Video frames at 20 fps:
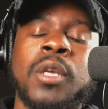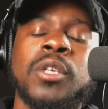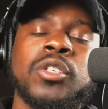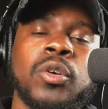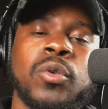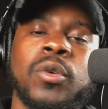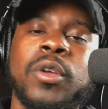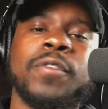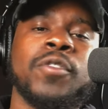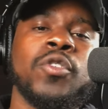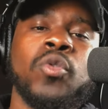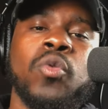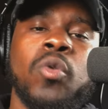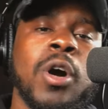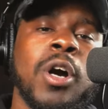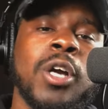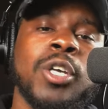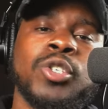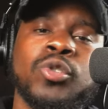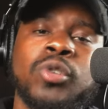So if you
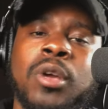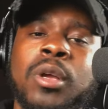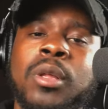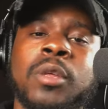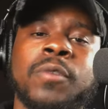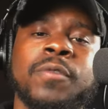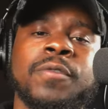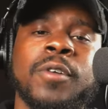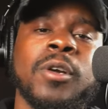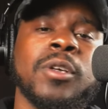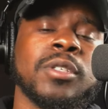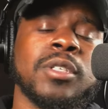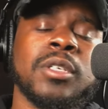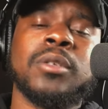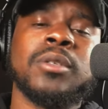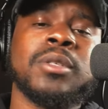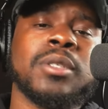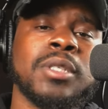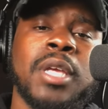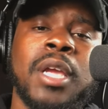are struggling, first
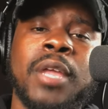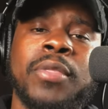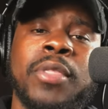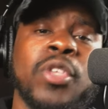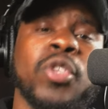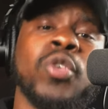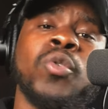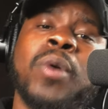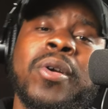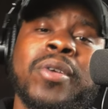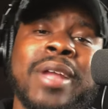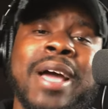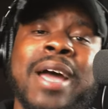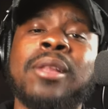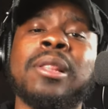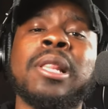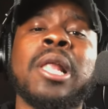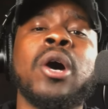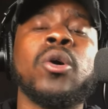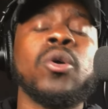understand that you are not
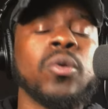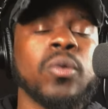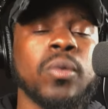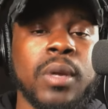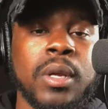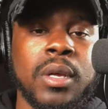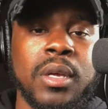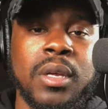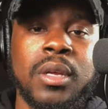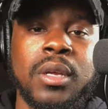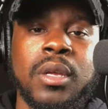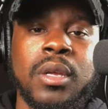alone